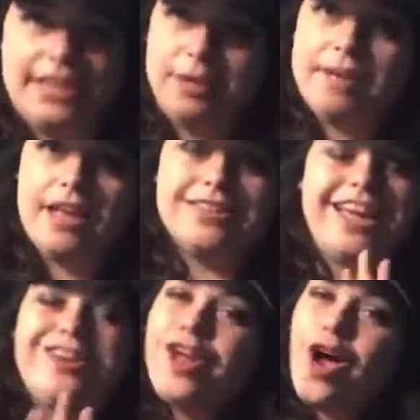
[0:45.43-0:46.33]
and emails
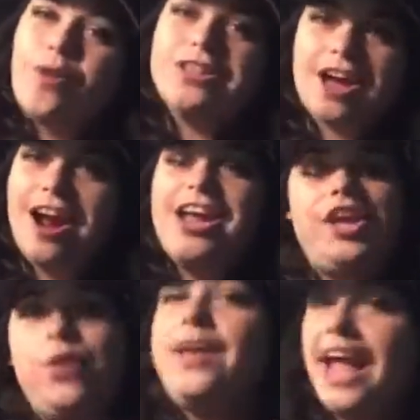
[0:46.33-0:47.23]
like, no, sorry,
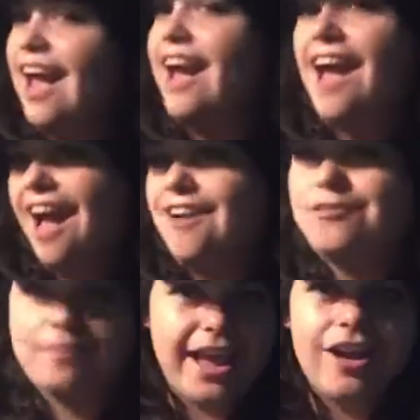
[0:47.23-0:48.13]
you can't
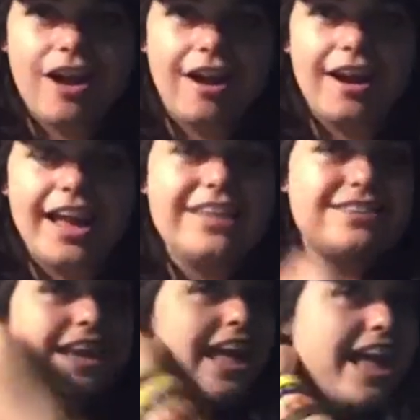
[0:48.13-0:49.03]
have my car.
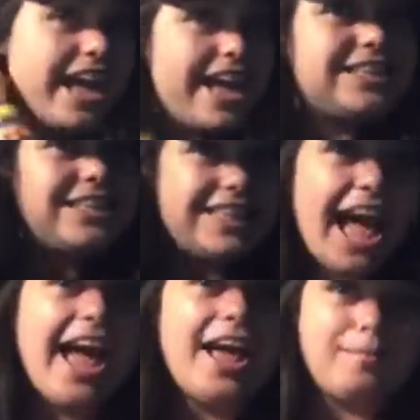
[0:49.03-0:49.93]
It's
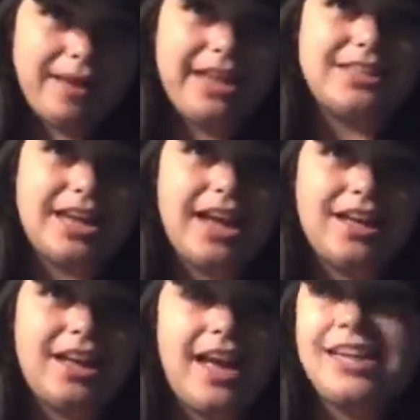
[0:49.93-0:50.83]
that
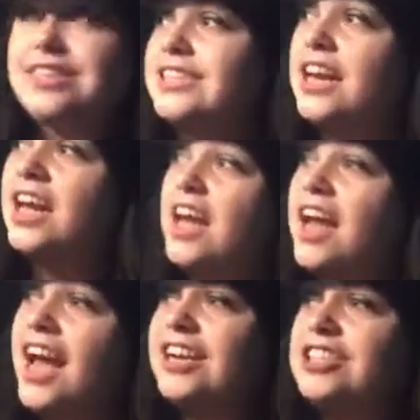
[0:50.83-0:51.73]
amazing. It's
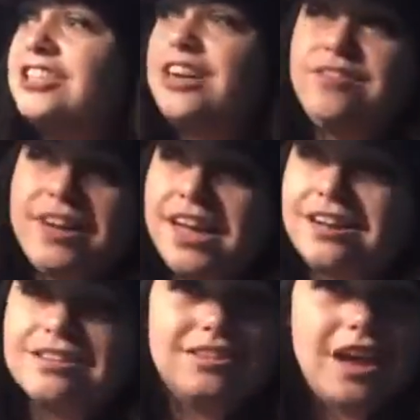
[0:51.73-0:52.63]
just
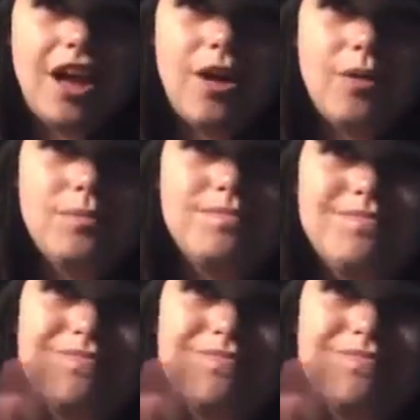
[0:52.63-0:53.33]
unreal. So